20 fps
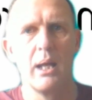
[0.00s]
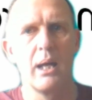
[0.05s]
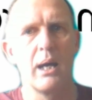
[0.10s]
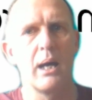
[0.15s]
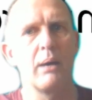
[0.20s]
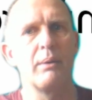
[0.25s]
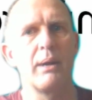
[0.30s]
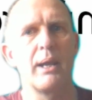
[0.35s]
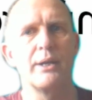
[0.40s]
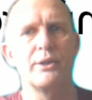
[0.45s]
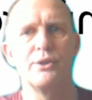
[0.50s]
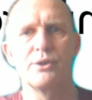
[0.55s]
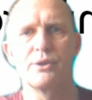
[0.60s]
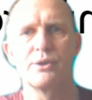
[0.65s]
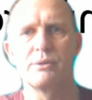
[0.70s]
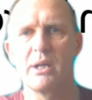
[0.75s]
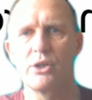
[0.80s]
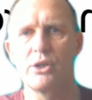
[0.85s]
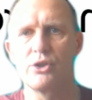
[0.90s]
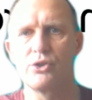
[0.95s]
I will actually just
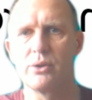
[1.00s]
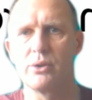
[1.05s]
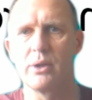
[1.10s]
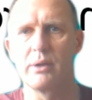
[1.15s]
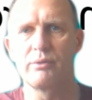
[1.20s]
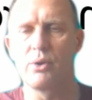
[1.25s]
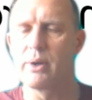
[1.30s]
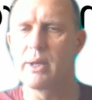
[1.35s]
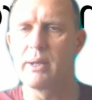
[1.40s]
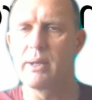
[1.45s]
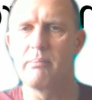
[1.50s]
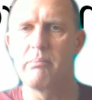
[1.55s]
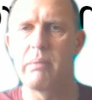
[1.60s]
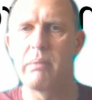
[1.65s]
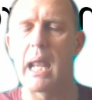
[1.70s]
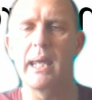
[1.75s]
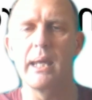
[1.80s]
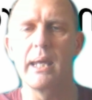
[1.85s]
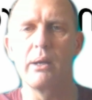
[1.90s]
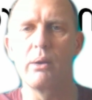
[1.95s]
make sure I've got a
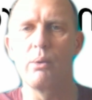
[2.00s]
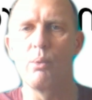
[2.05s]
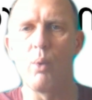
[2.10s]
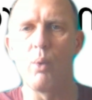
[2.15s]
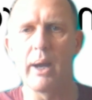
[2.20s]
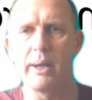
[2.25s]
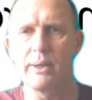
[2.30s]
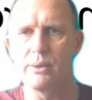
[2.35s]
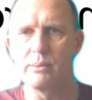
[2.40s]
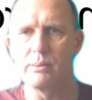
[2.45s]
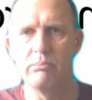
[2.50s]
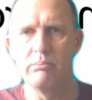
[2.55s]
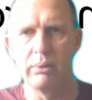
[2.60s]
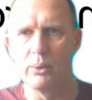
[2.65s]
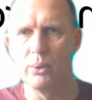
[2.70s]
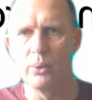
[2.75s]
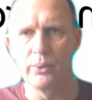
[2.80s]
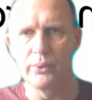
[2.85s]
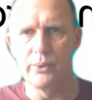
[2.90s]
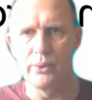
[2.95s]
plain white
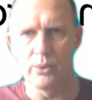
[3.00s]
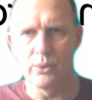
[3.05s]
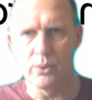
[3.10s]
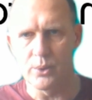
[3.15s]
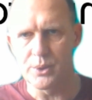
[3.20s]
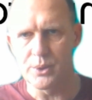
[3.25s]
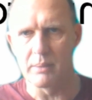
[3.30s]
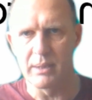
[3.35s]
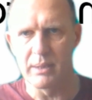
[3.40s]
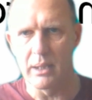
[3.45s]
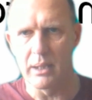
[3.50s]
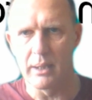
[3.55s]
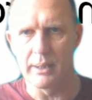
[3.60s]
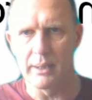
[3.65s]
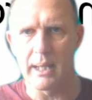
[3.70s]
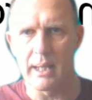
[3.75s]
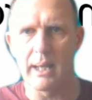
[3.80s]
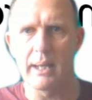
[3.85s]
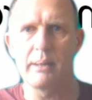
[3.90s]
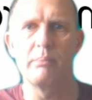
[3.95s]
board or something like
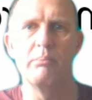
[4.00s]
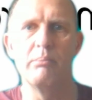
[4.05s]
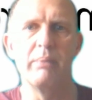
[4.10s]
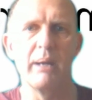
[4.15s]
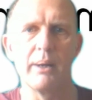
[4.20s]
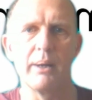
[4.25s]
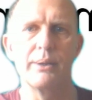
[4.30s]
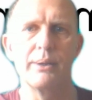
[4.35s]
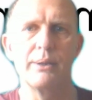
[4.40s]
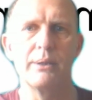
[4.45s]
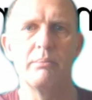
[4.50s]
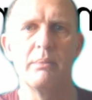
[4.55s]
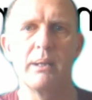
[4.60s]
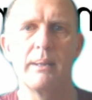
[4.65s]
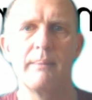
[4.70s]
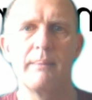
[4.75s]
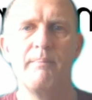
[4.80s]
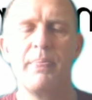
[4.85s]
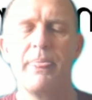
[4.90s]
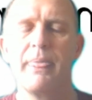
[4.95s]
that behind me,